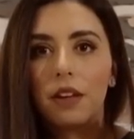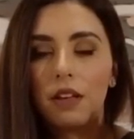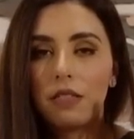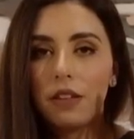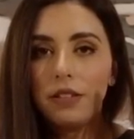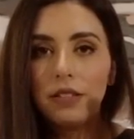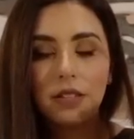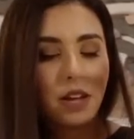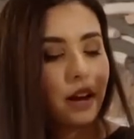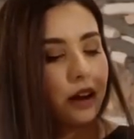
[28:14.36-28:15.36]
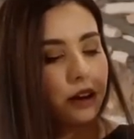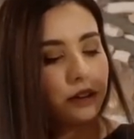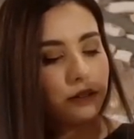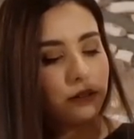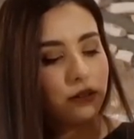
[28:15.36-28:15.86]

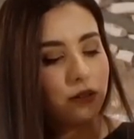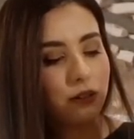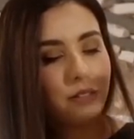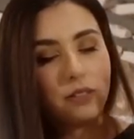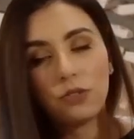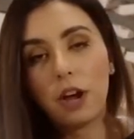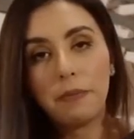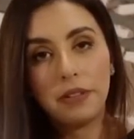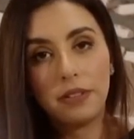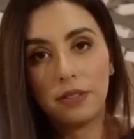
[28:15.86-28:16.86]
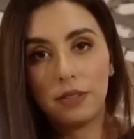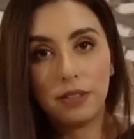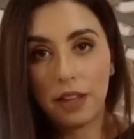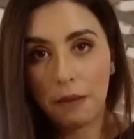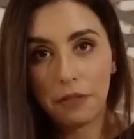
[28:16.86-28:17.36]
the strap is the
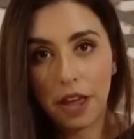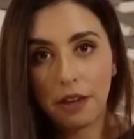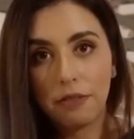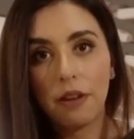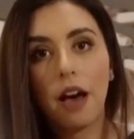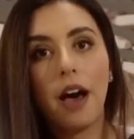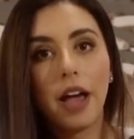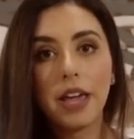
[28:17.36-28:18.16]
same length. I